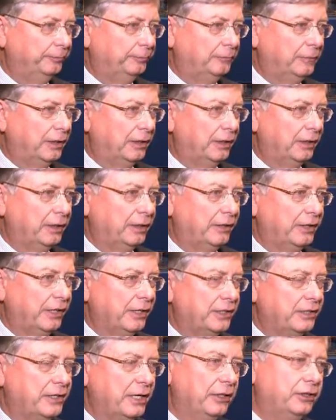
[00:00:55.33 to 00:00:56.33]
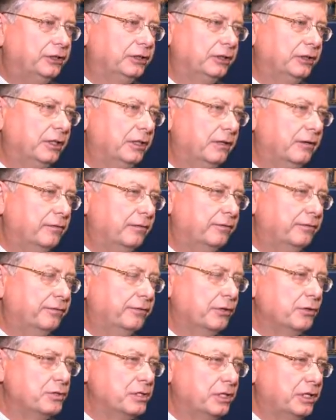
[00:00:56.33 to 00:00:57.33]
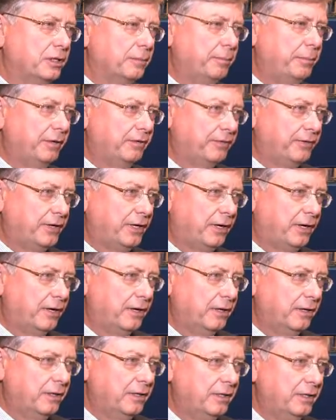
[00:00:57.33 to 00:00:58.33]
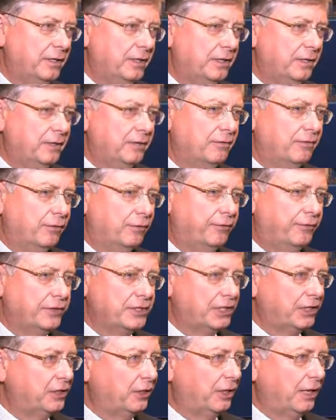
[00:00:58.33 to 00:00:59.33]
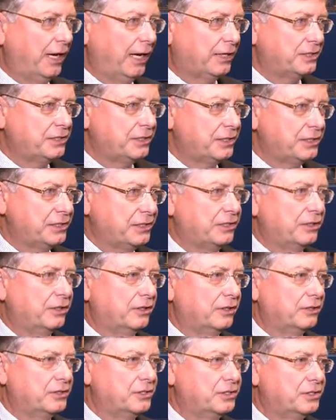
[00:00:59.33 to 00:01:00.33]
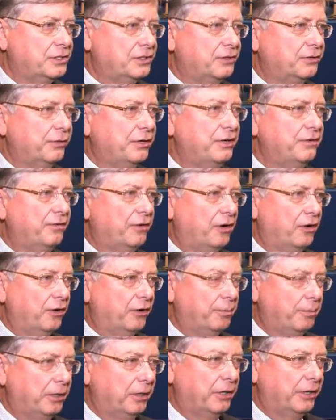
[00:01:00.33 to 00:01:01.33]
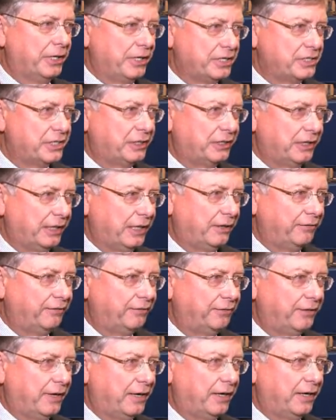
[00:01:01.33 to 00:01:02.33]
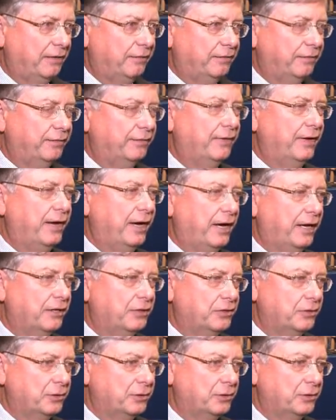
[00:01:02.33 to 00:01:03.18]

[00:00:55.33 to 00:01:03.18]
The intention of using the PIV card for physical access, there's three vulnerabilities that the F5 had